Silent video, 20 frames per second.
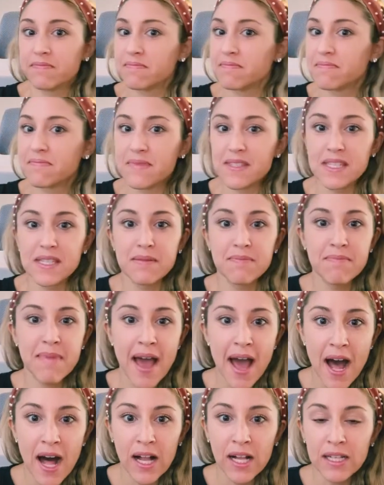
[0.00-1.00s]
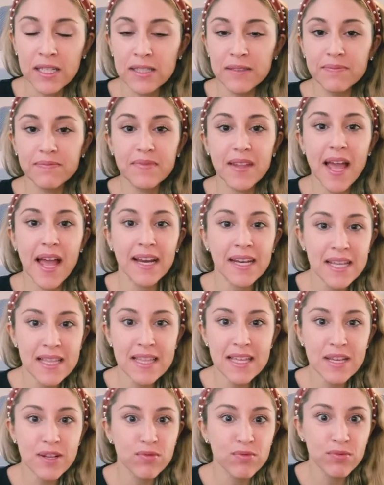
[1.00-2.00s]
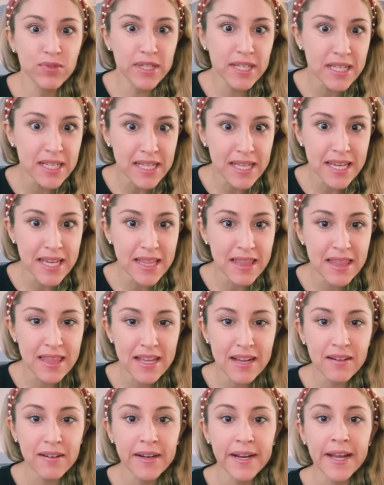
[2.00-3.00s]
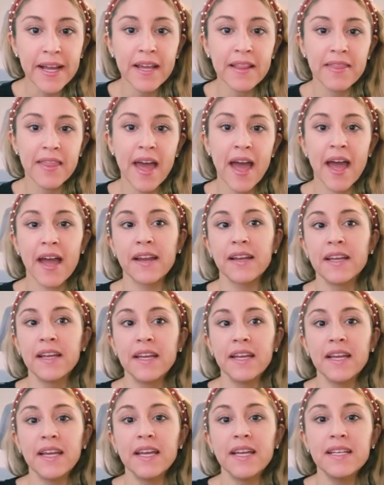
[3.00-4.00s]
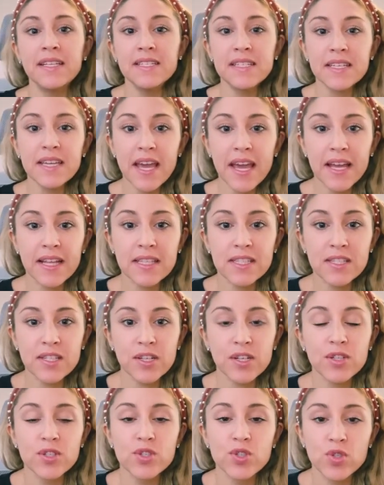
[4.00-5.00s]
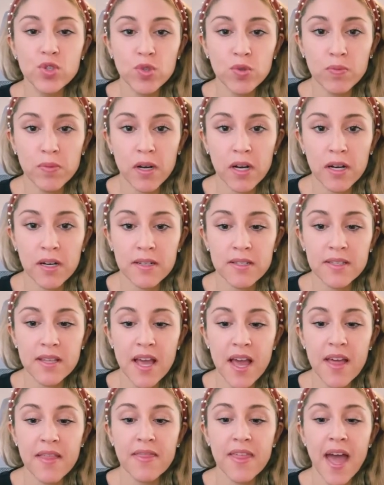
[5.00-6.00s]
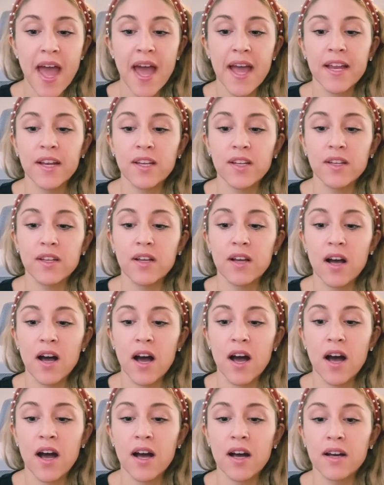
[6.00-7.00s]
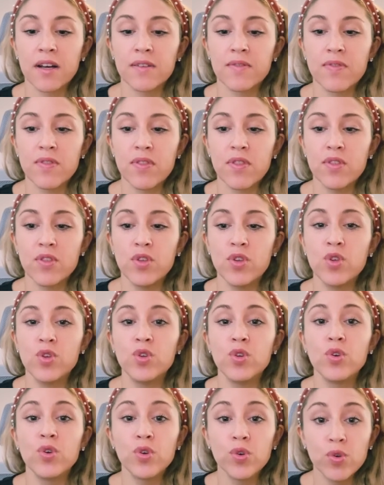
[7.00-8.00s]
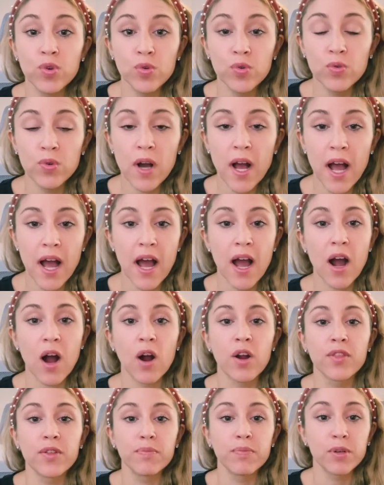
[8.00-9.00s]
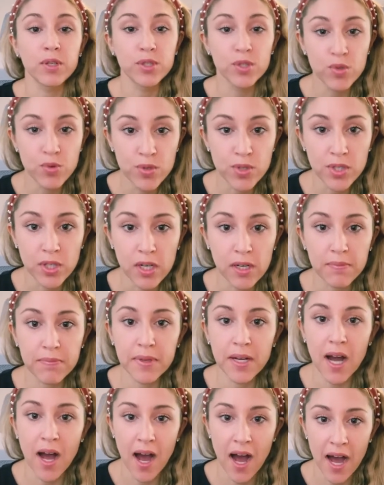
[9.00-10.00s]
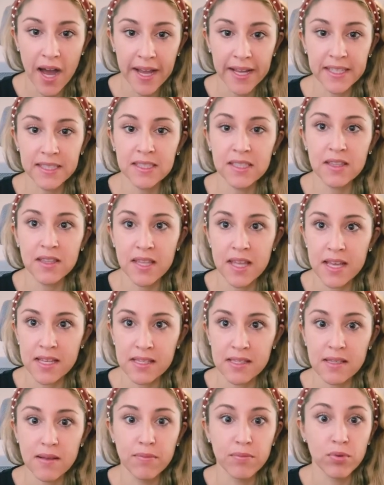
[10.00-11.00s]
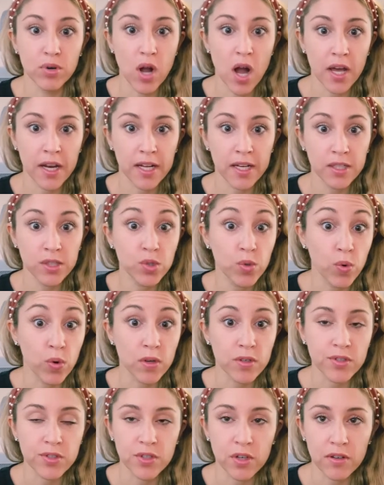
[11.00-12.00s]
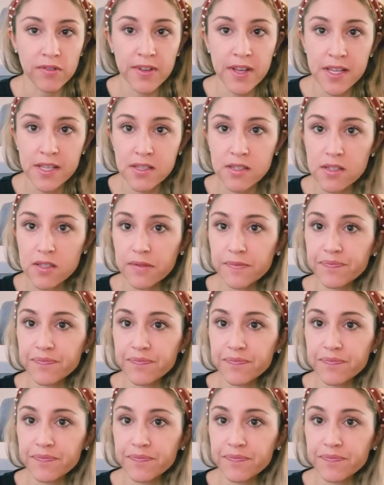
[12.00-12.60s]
smell, anything really in theory that indicates to consumers that you are the producer behind this product or service.